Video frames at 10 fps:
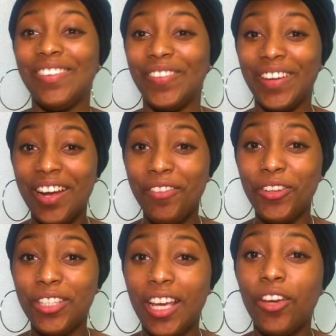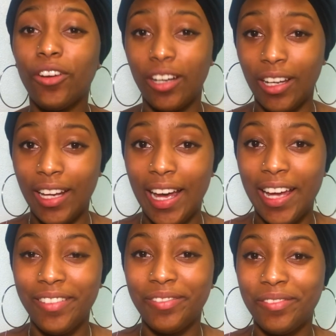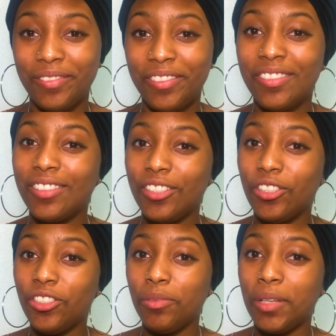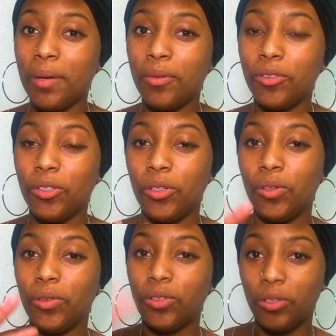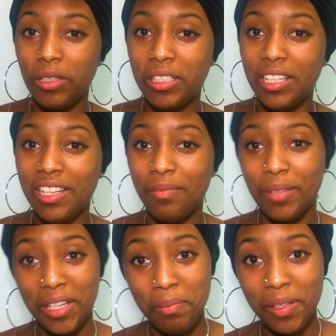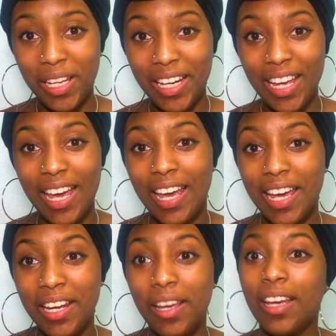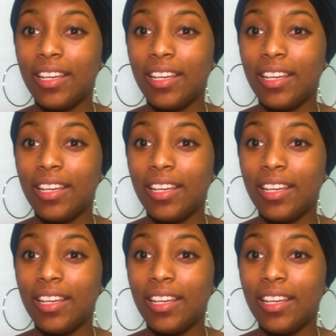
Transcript: Whatever you say you're good at, you should be able to twist it, manipulate it, and